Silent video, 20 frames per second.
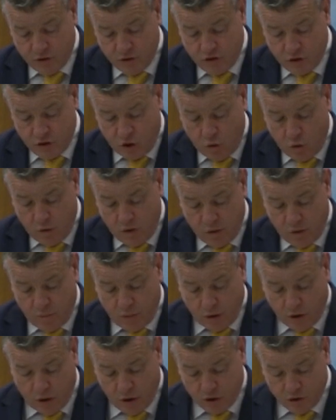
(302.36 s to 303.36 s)
its draconian
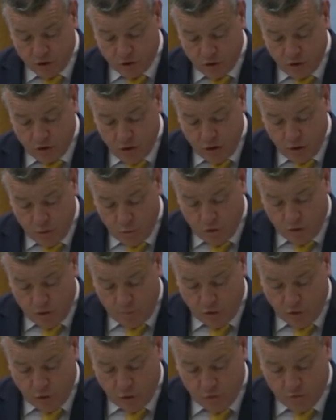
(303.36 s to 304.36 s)
powers were
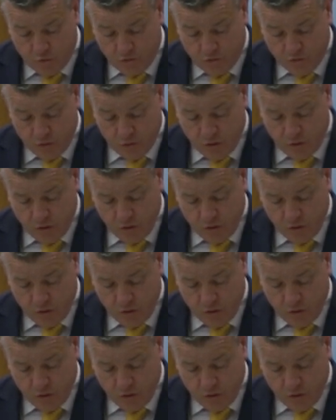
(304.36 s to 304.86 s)
approved.